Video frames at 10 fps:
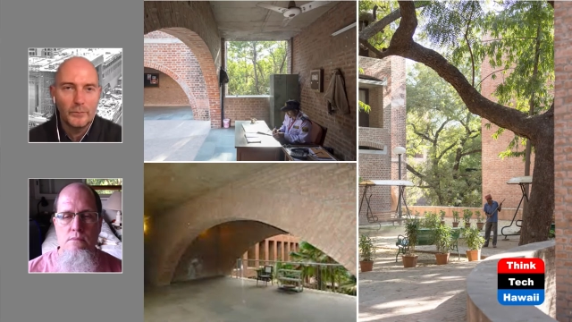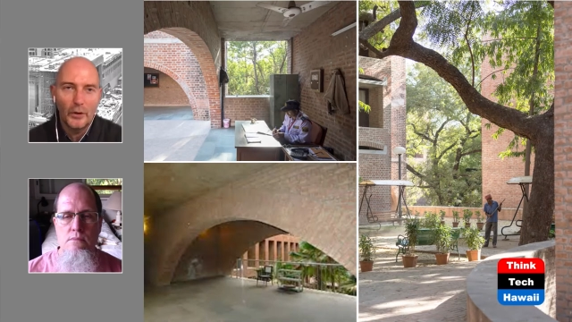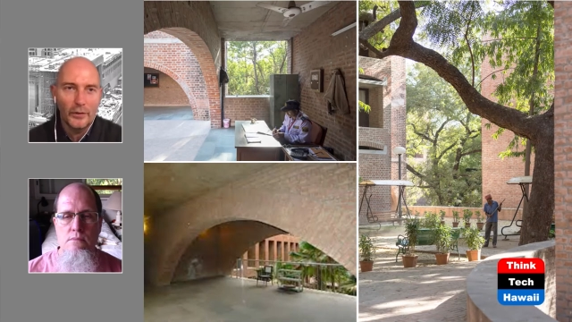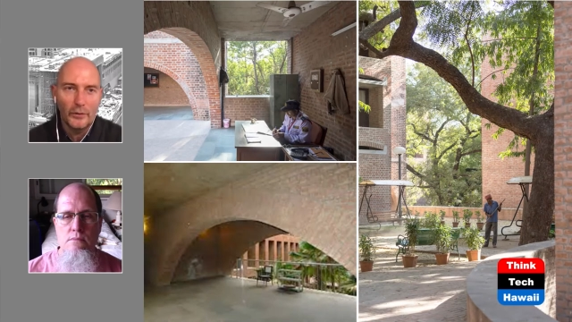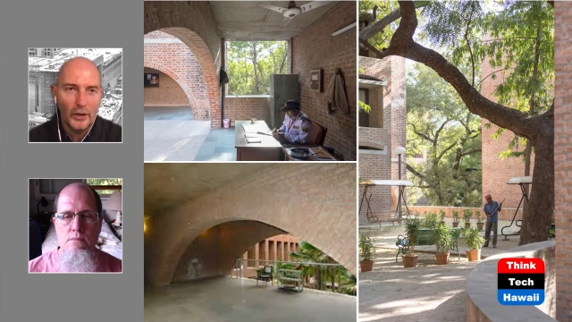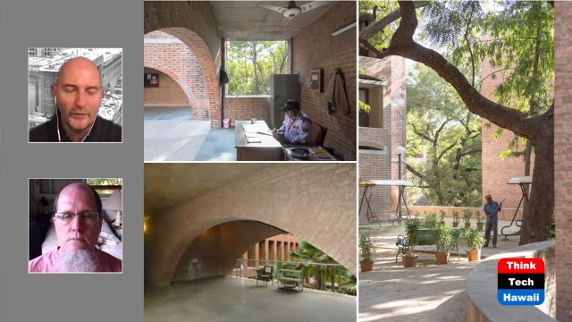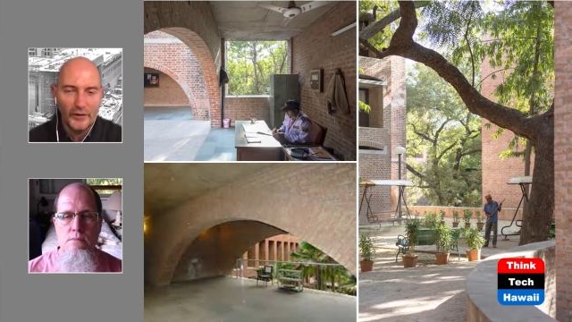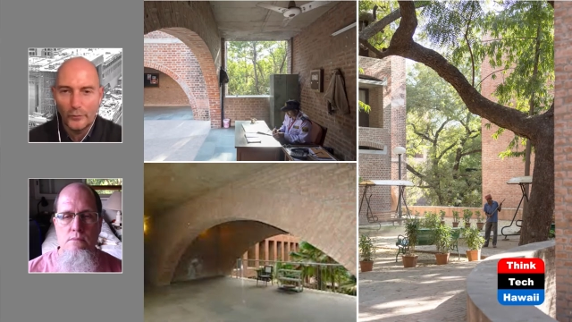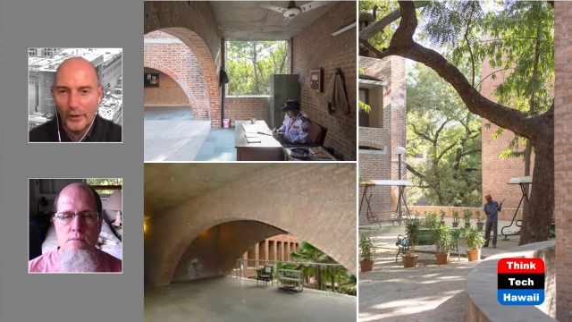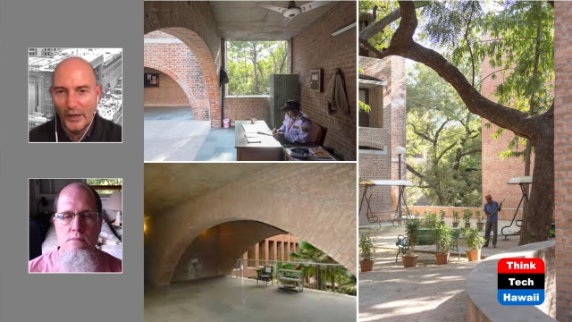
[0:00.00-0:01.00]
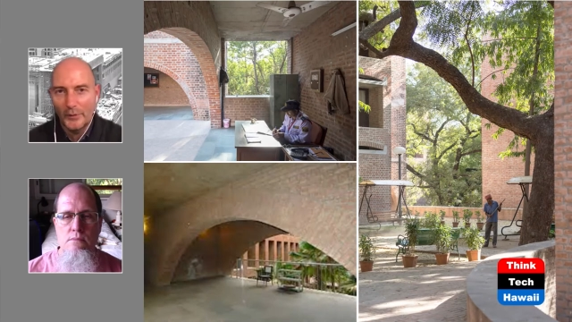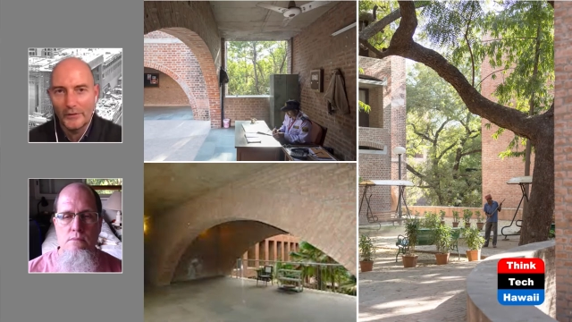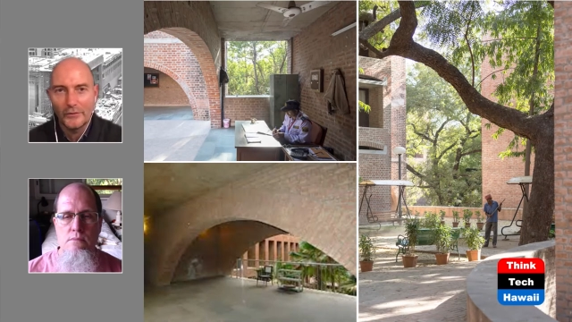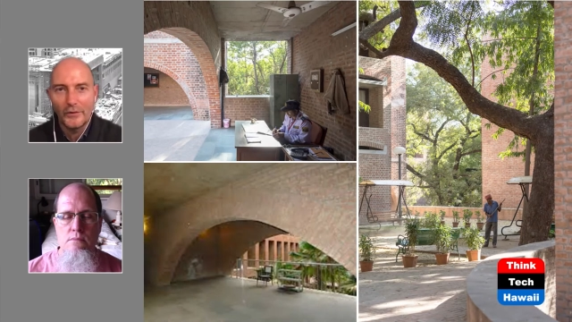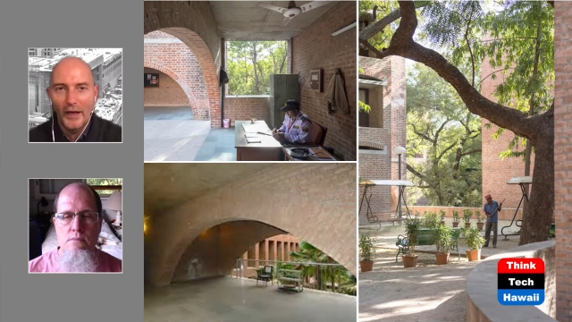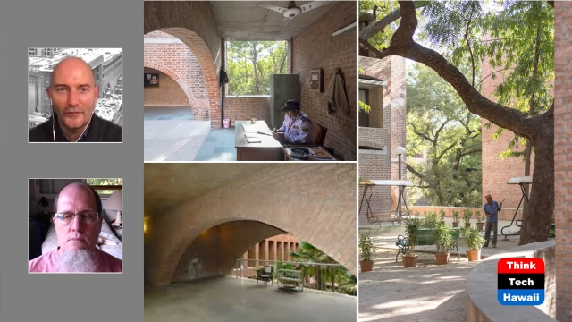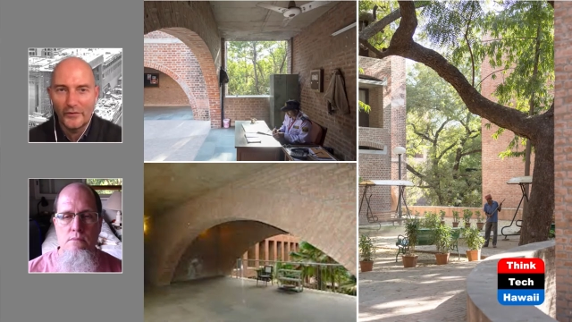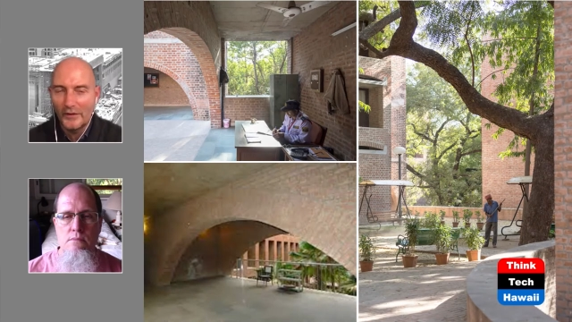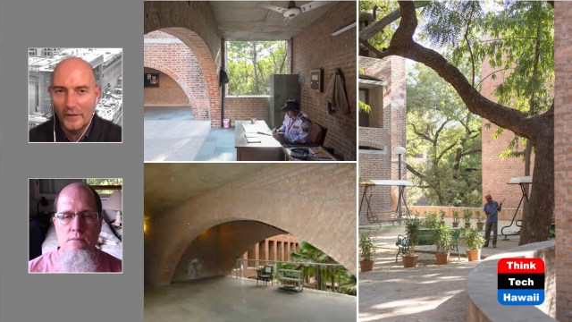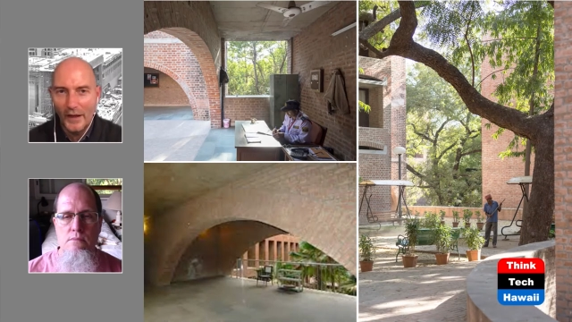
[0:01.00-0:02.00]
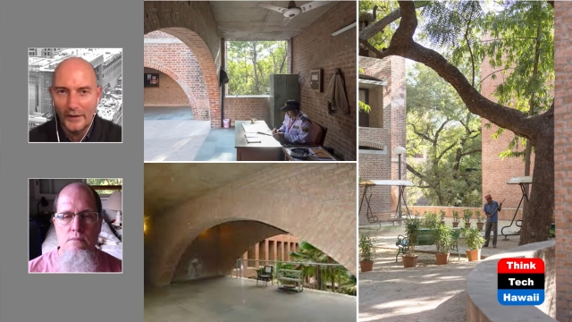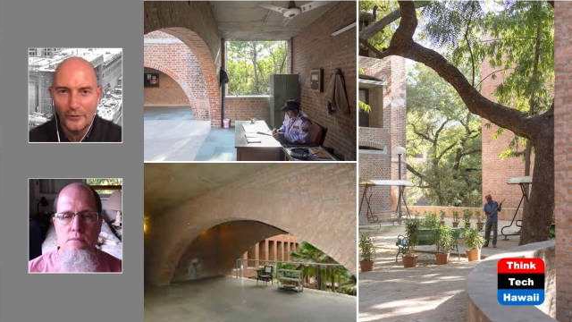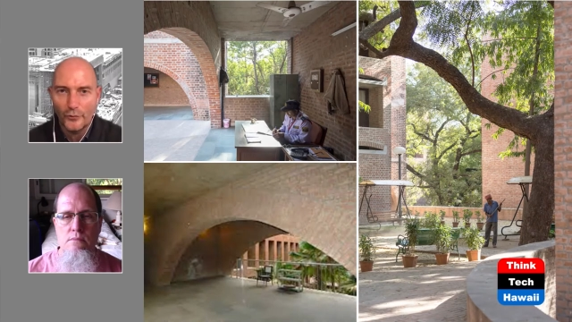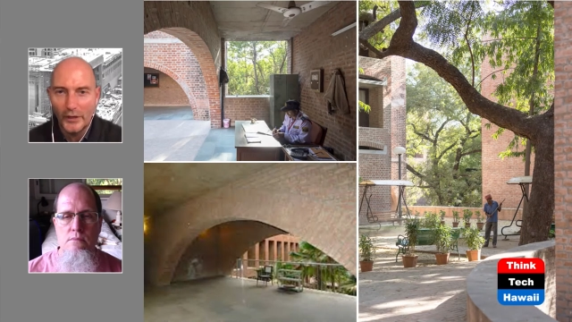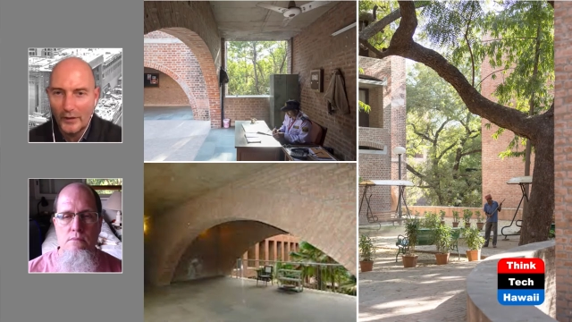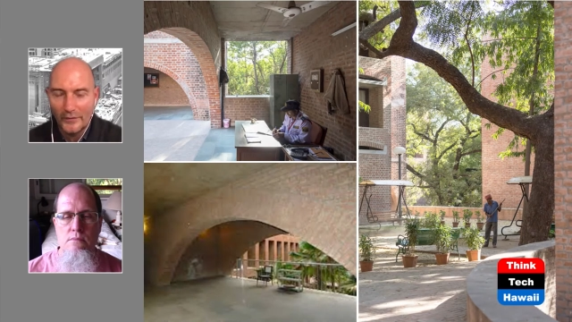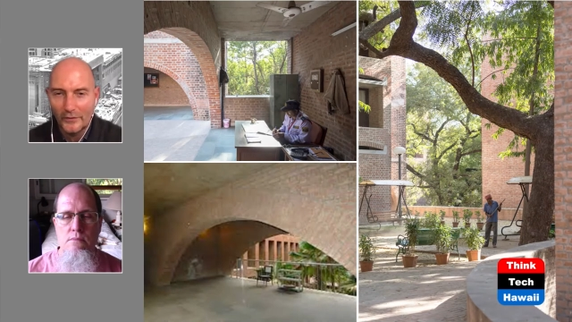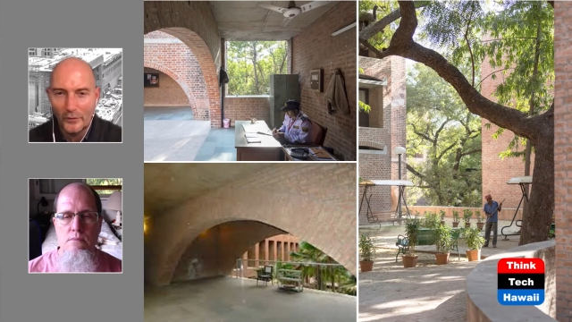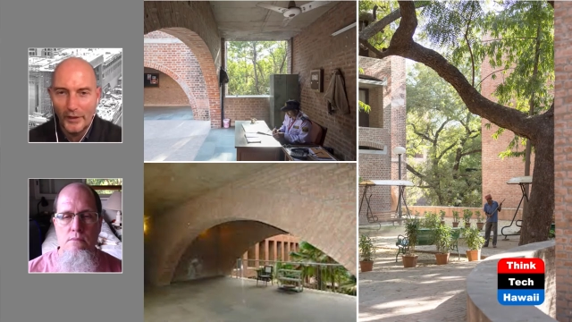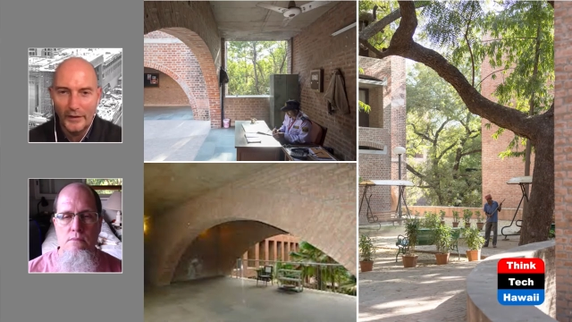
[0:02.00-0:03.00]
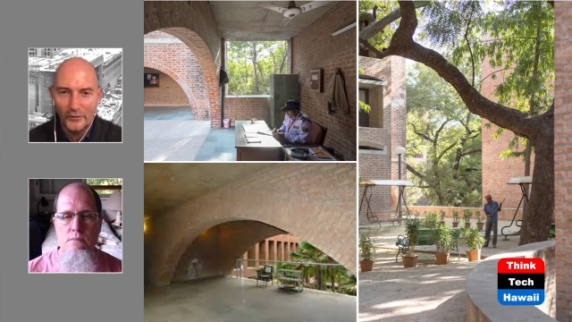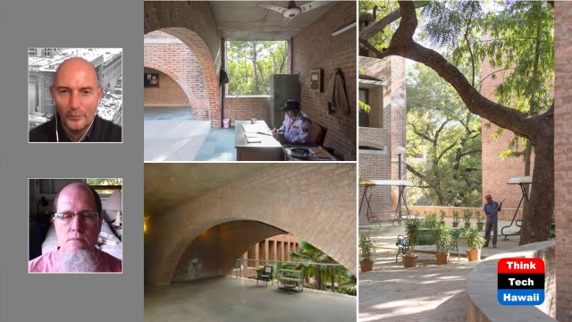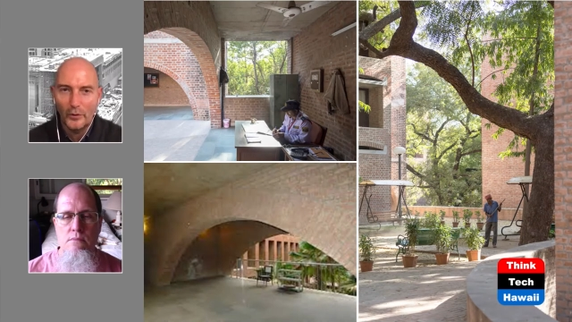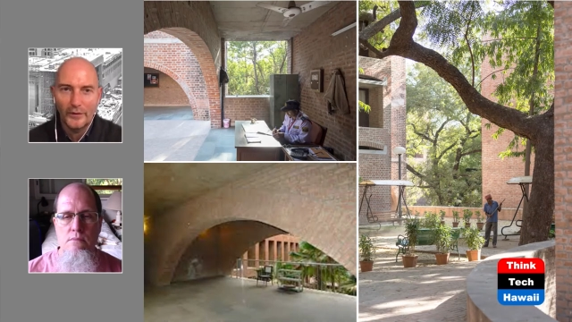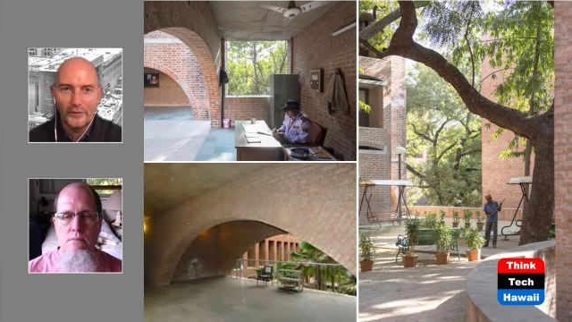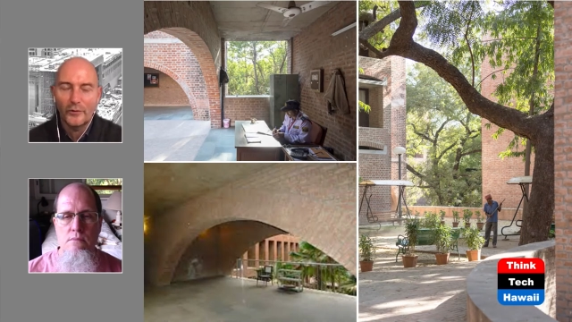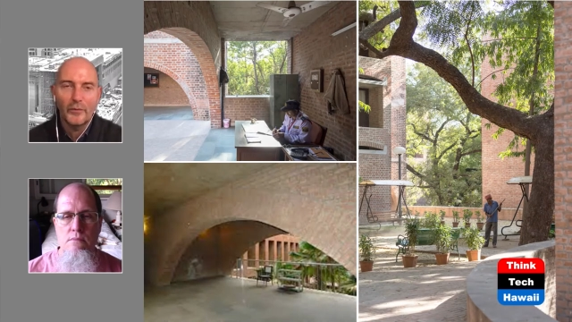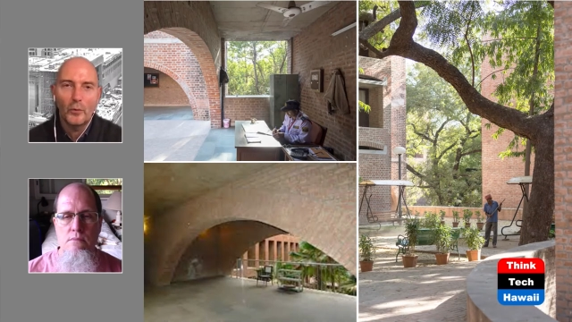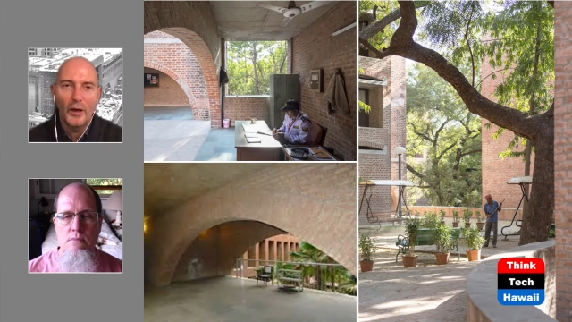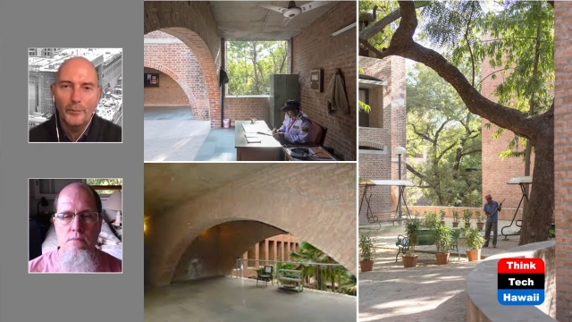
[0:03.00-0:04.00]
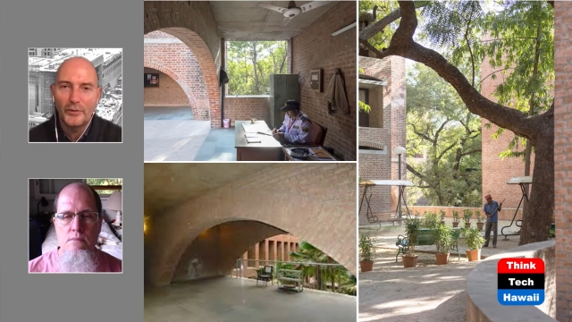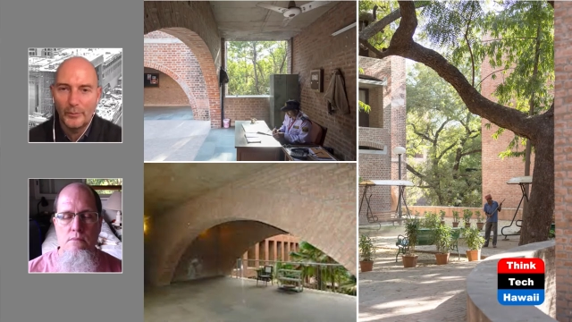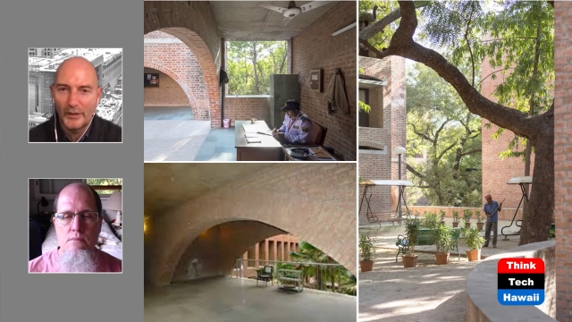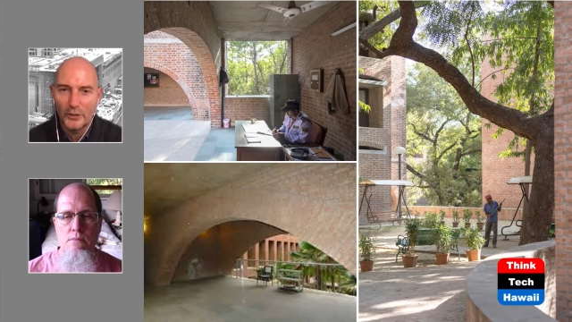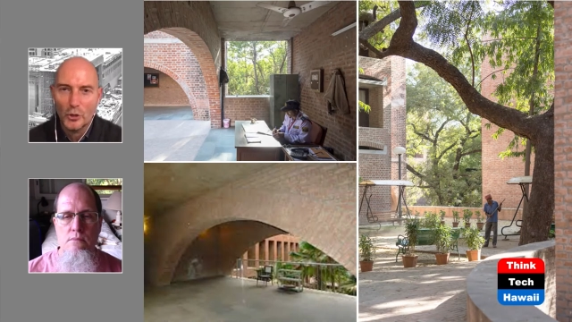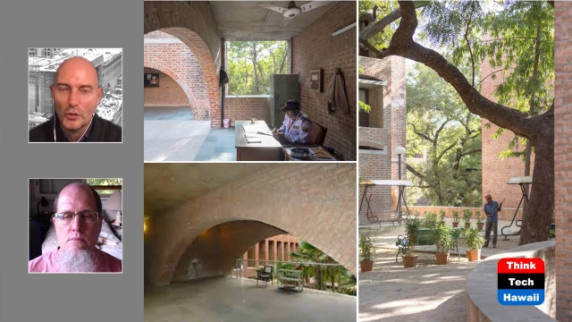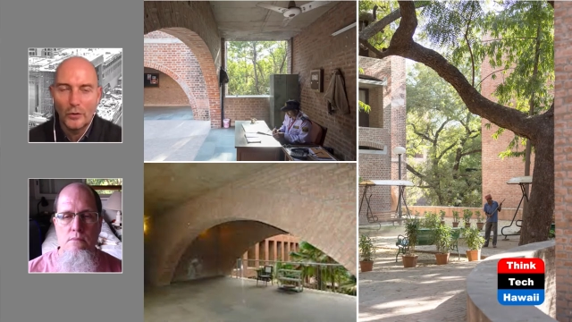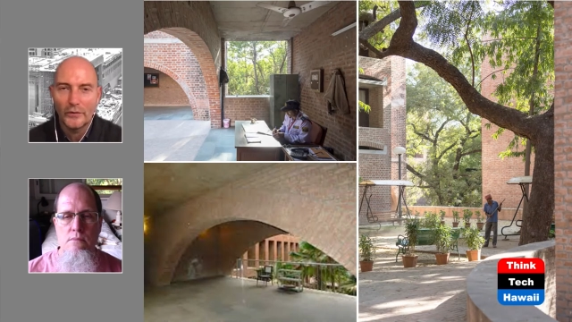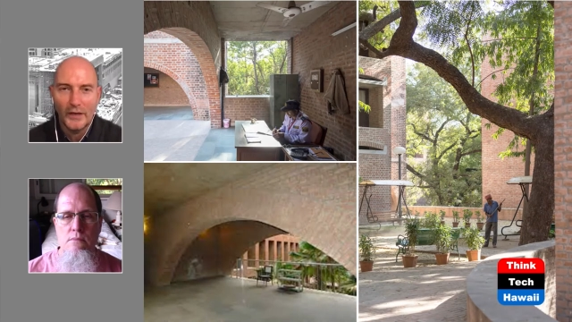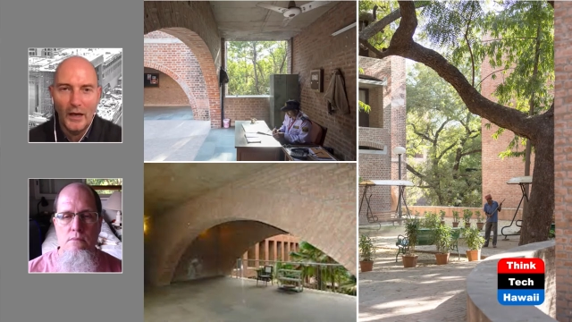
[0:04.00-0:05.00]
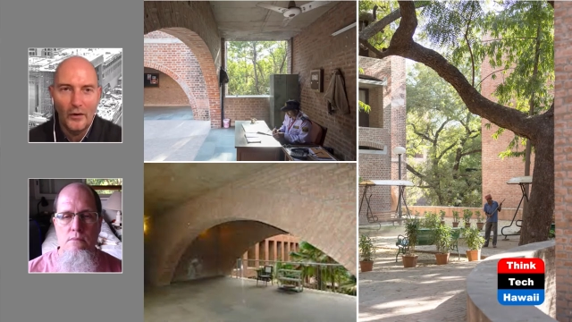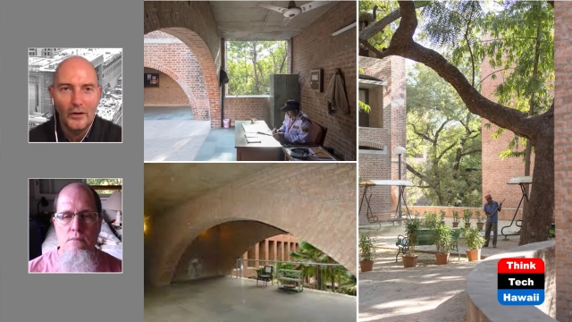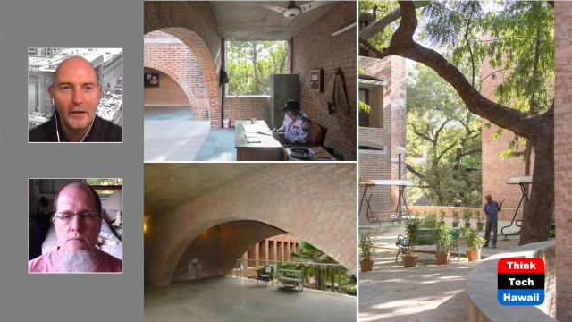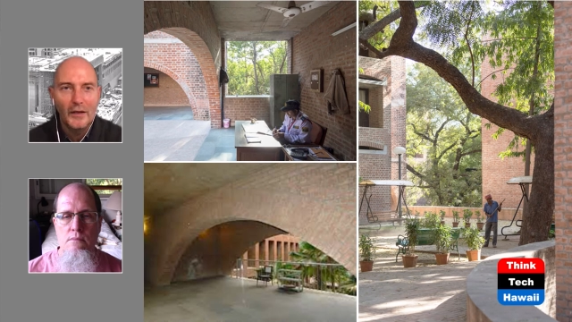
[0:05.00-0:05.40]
Speaker 1: Both, none of us were able to have seen that in real, so we had to pull this from the web here, but it shows how